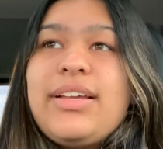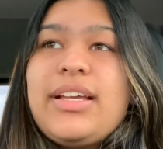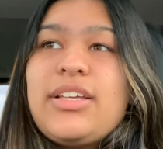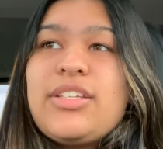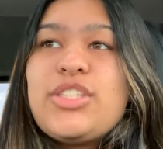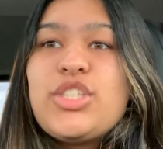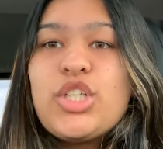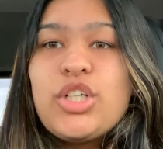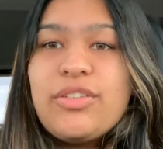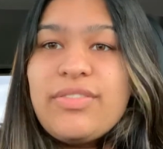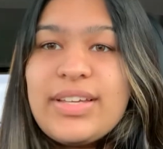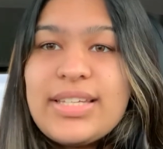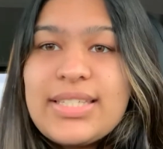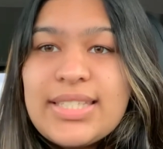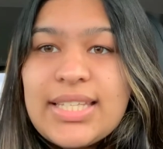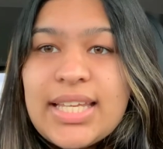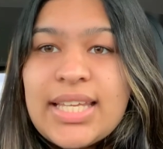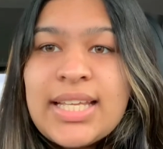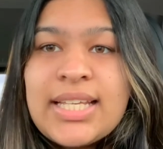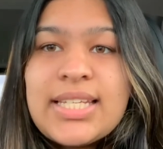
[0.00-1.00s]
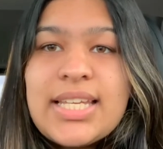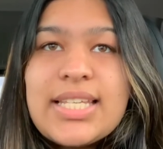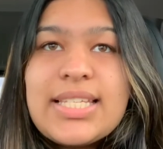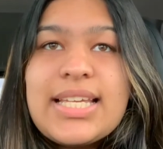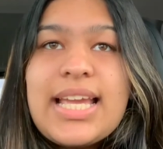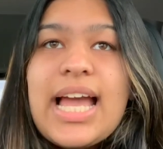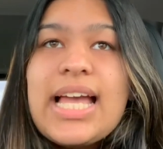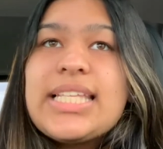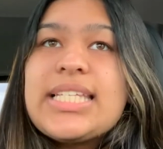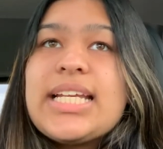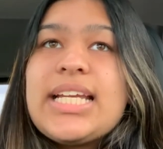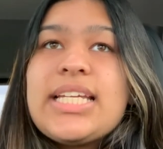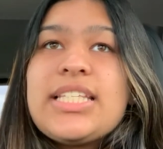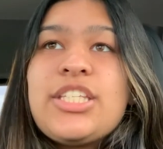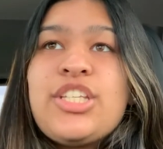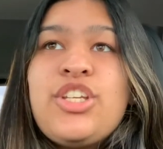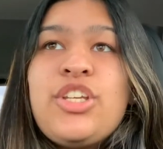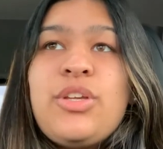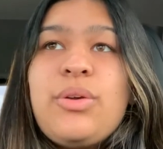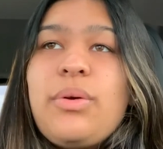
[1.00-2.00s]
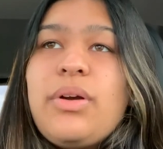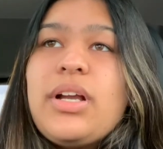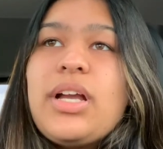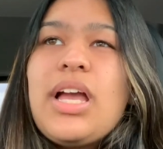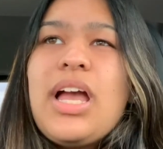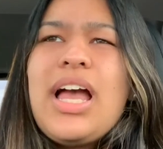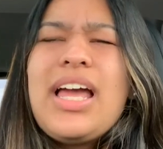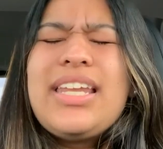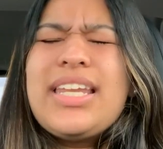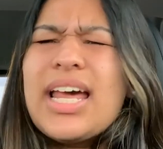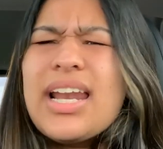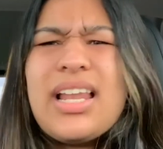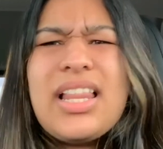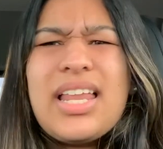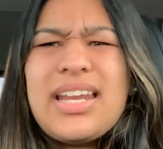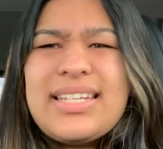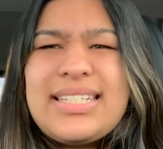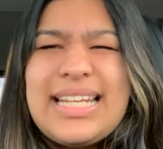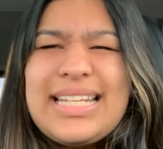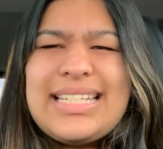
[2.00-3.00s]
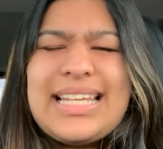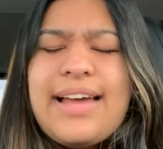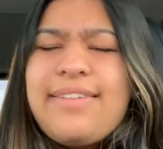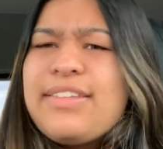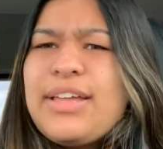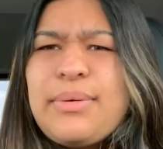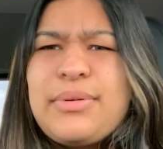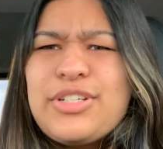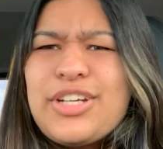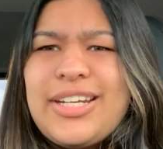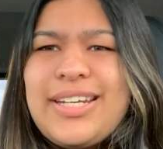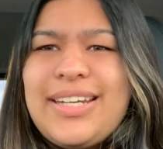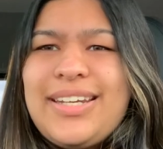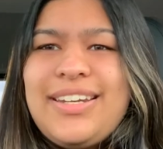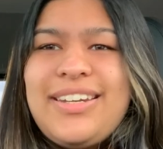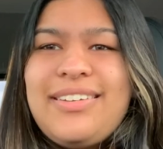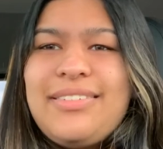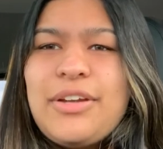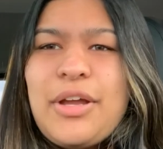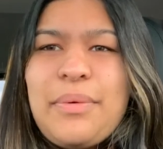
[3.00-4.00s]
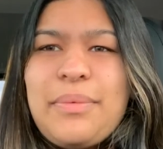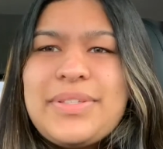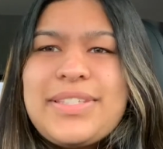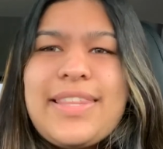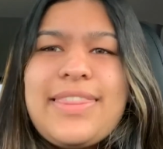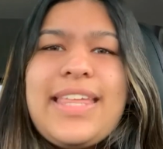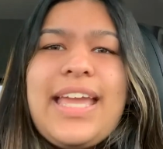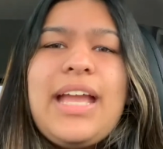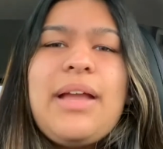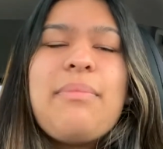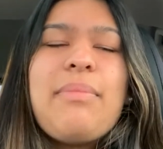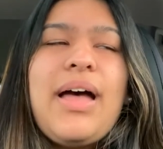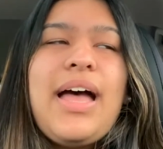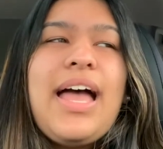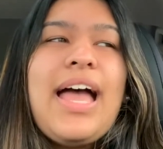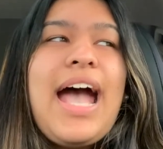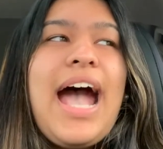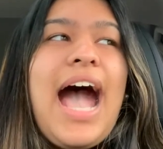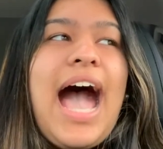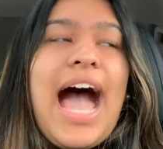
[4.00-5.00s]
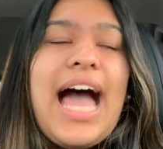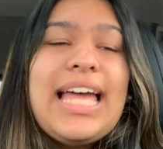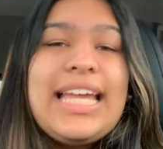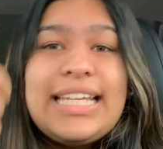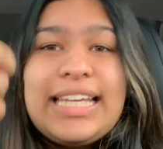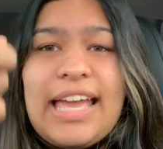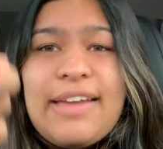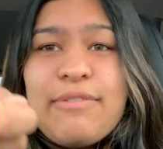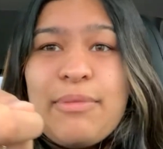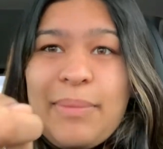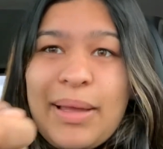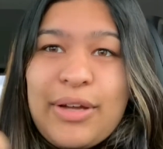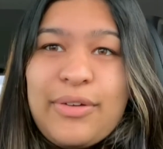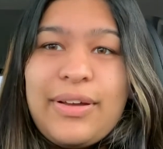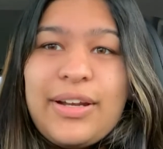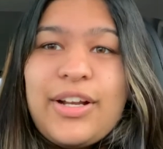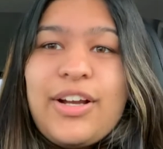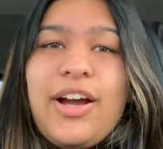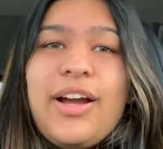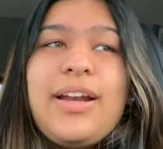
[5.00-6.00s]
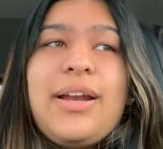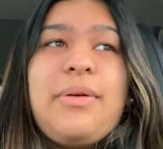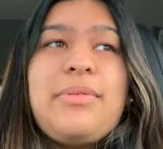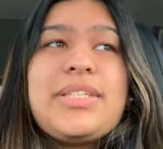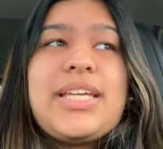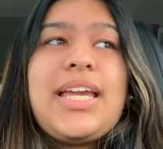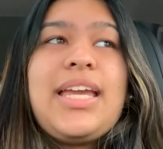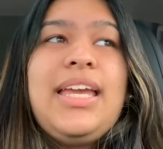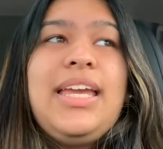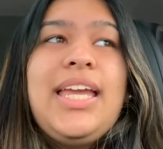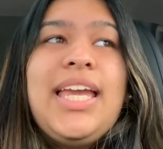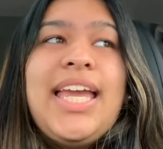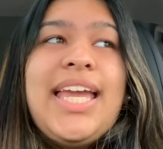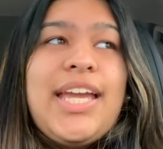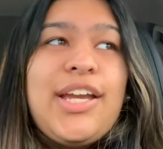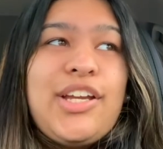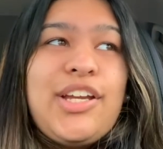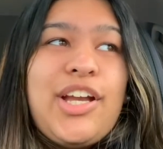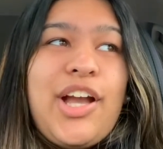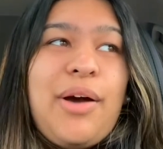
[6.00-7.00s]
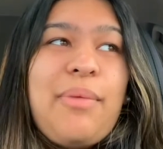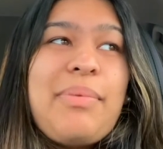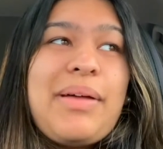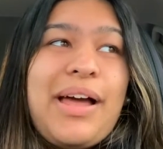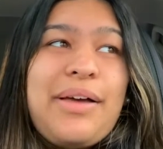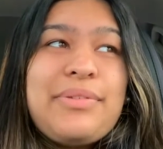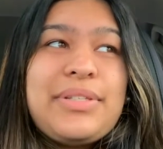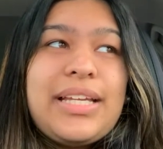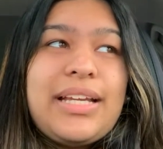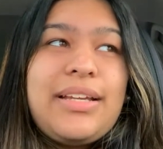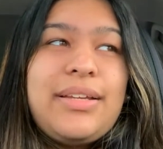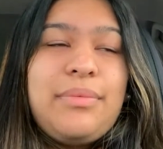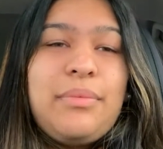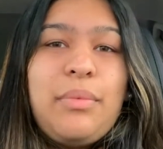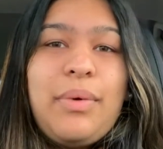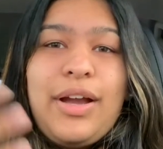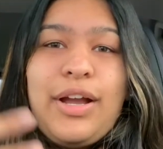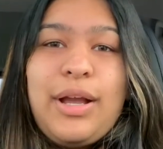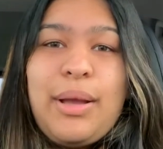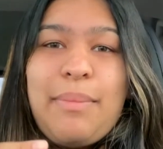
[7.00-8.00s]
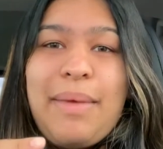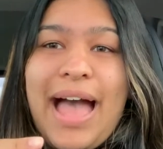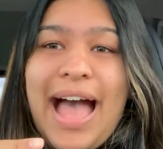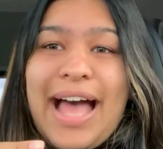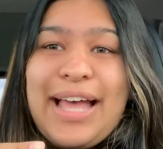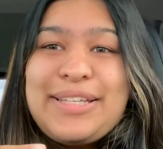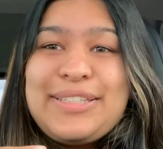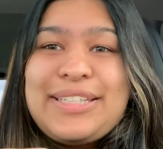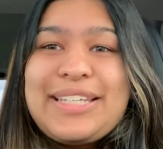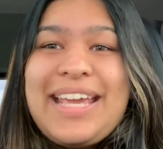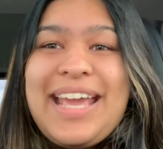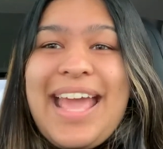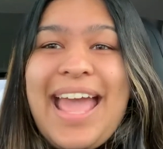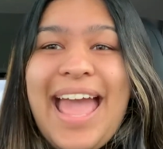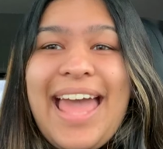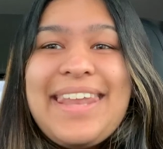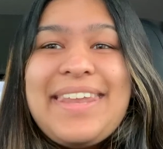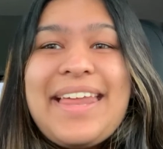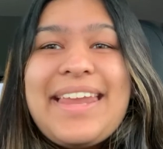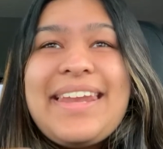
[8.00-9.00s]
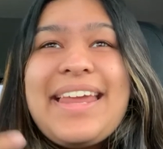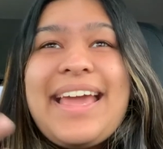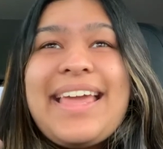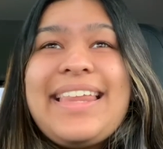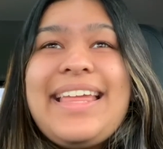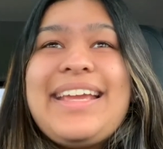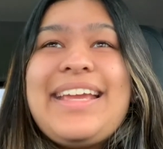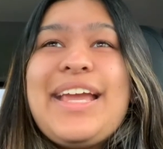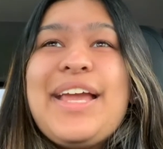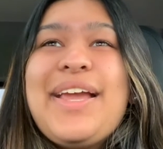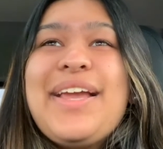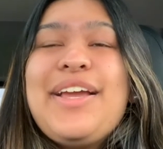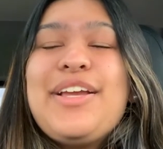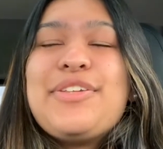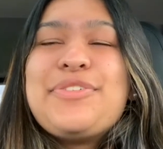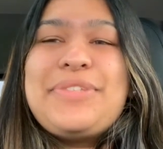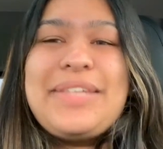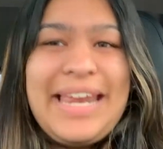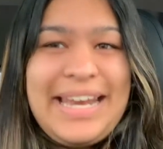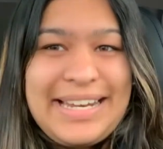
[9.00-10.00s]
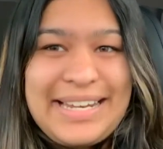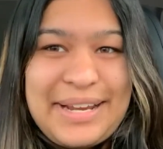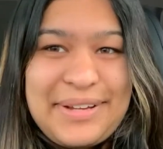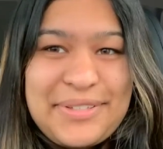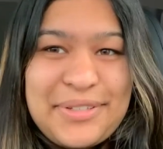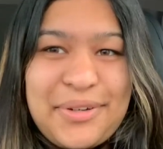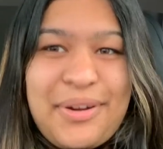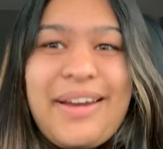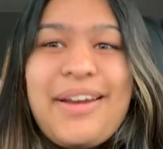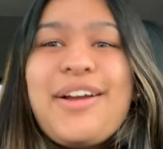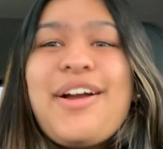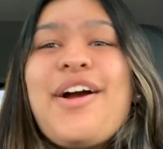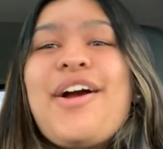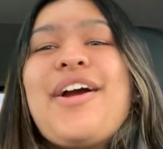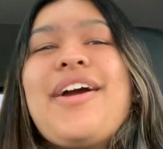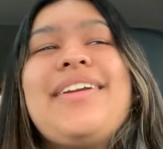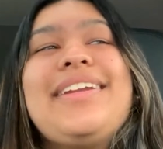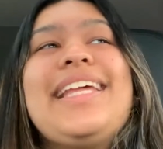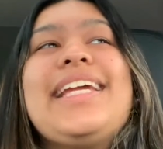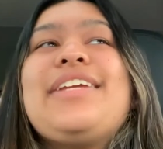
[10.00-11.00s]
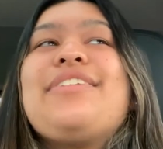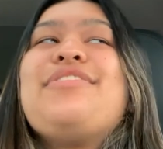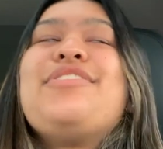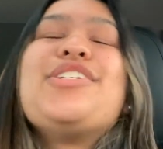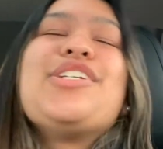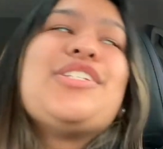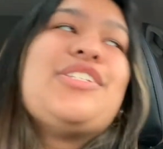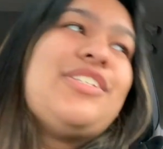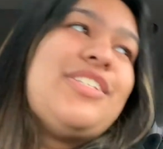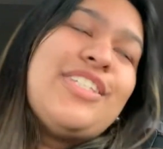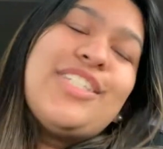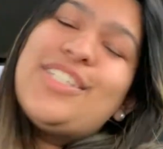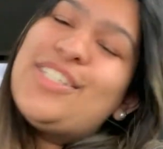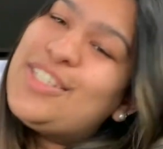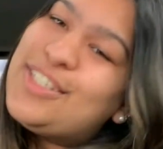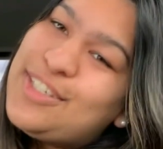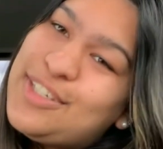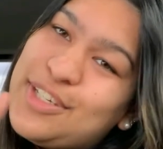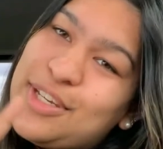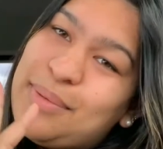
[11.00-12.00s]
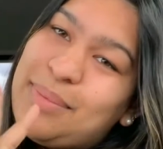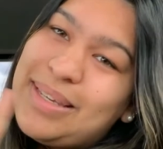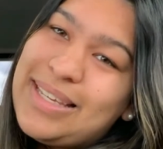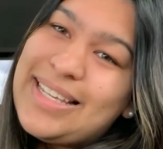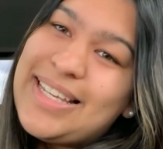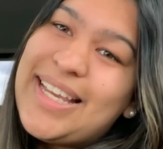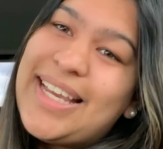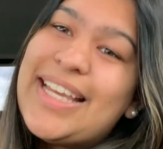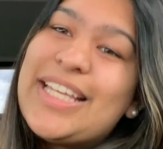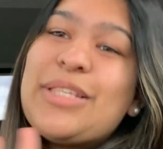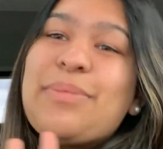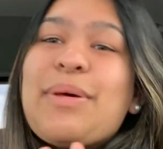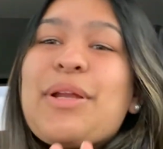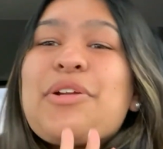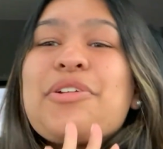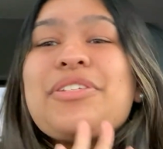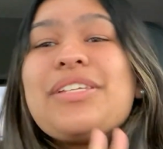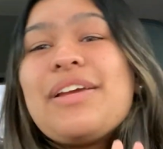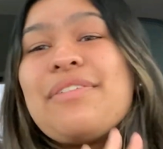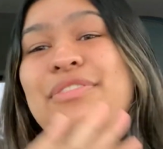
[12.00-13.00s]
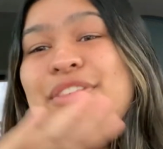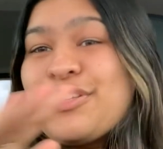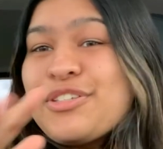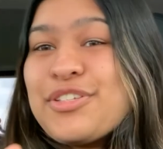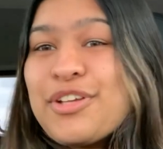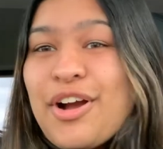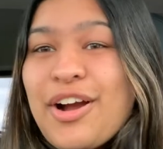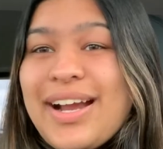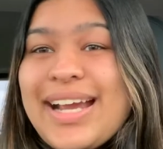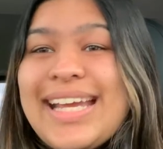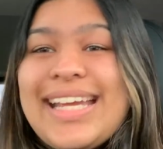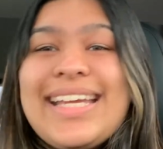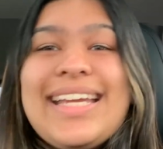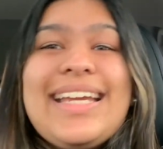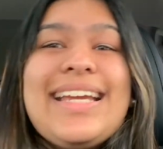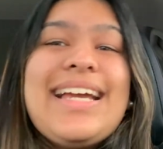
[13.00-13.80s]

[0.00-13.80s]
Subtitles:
a service that like does gas, I guess, in New York. Not a lot of states have that, which I didn't know was a thing, but I like gave him my credit card and I was like, here you go. But I was like wearing a mask, and then I like sanitized the credit card, like, just to be, it's better safe than sorry.